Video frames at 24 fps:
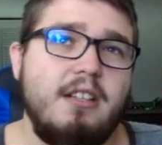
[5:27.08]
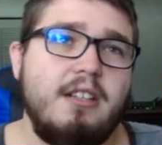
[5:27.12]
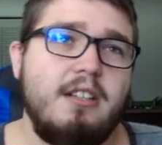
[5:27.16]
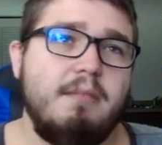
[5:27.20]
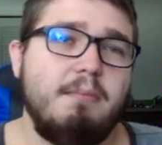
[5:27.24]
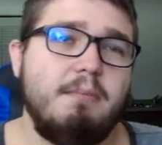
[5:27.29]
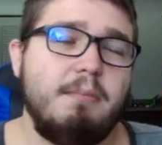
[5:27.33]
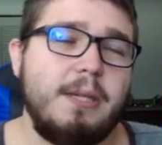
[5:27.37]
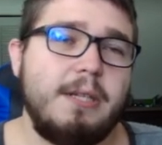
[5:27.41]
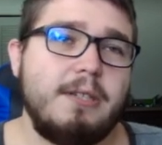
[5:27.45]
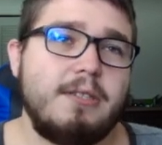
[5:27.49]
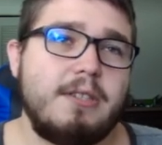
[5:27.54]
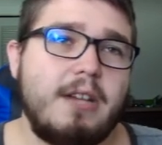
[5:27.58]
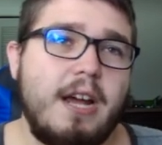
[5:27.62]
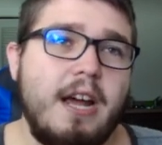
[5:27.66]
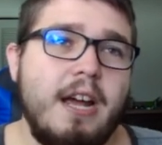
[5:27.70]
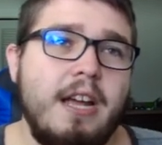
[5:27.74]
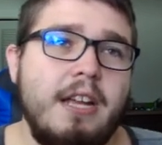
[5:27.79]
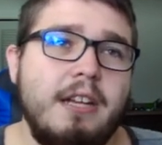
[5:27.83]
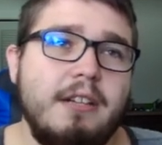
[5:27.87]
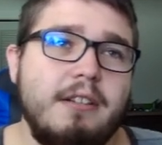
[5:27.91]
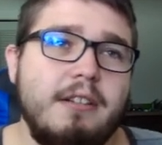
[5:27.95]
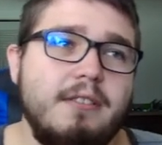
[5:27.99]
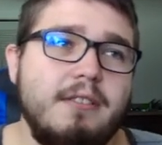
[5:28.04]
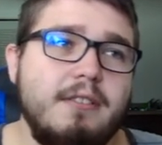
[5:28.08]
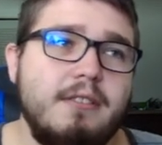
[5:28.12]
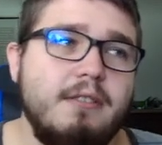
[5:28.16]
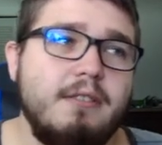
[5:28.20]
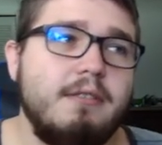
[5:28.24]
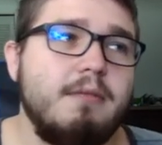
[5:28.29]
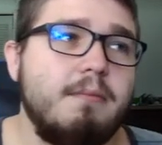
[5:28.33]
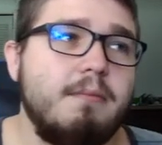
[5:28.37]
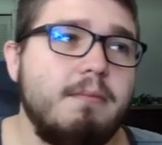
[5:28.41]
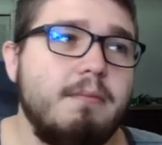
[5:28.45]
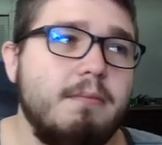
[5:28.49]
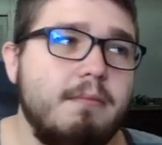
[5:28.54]
because I
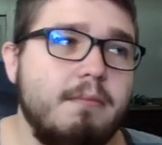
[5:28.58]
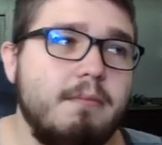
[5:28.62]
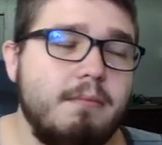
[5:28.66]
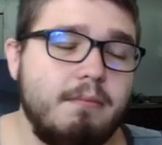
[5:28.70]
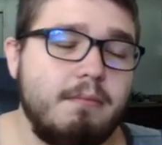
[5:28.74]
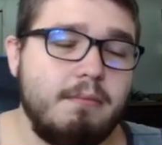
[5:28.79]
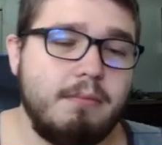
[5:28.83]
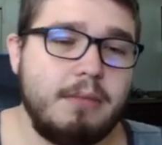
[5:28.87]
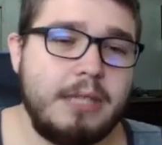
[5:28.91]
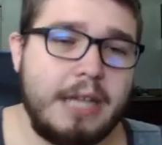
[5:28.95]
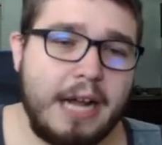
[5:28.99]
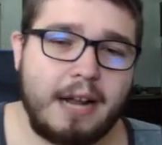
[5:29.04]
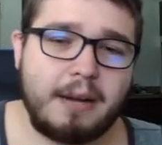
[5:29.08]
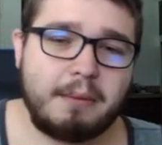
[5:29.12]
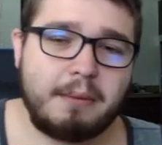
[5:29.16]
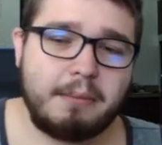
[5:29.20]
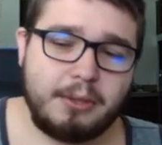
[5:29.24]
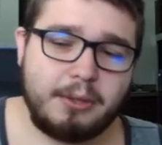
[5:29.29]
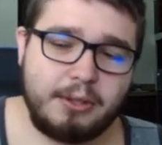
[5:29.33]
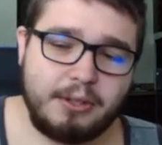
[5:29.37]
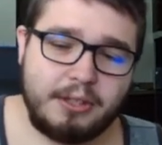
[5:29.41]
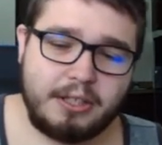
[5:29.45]
dabble